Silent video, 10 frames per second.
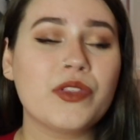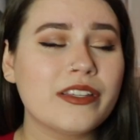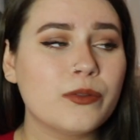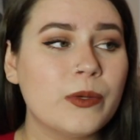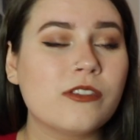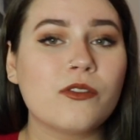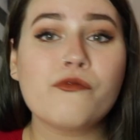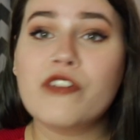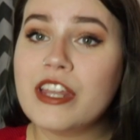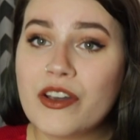for this week's
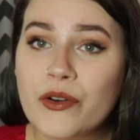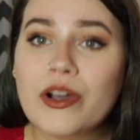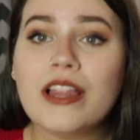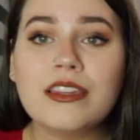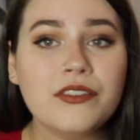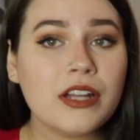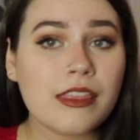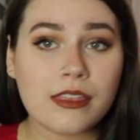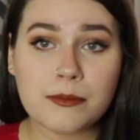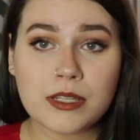video. Leave it
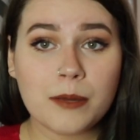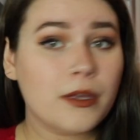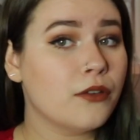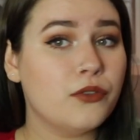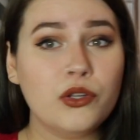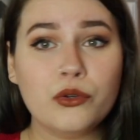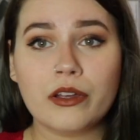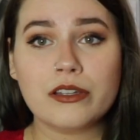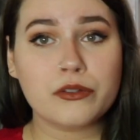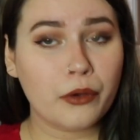a thumbs up if
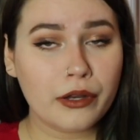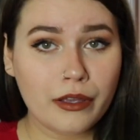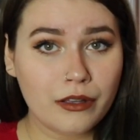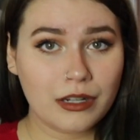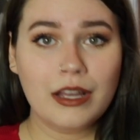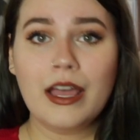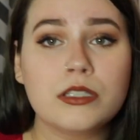you enjoyed it.